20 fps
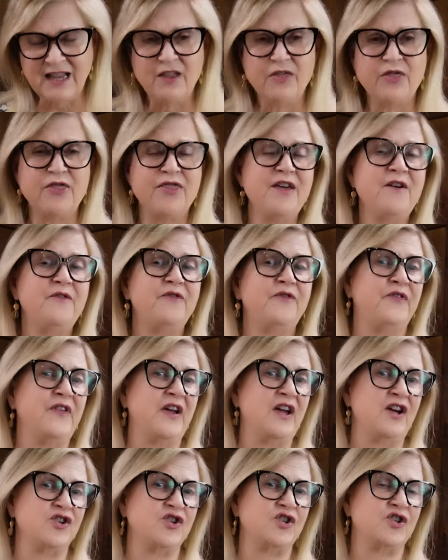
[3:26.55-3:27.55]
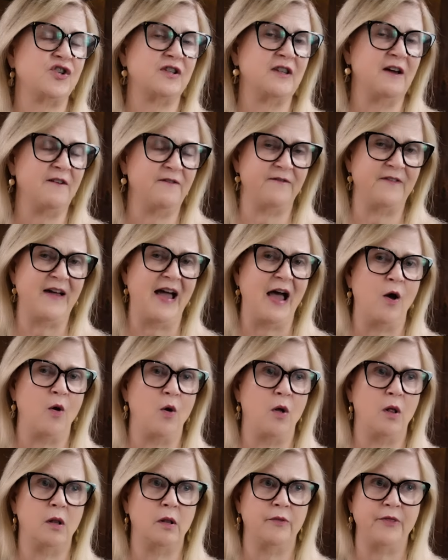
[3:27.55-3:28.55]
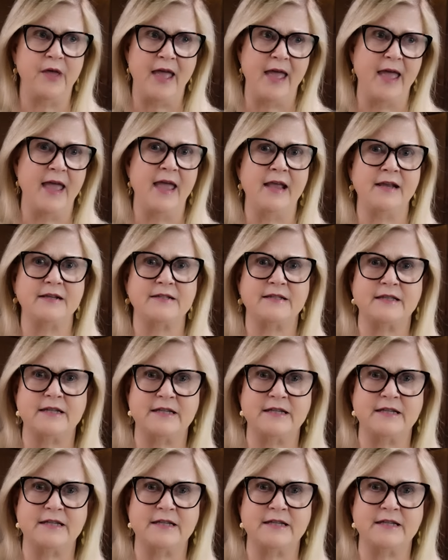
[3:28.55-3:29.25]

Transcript: the fish, the fowl, the eggs,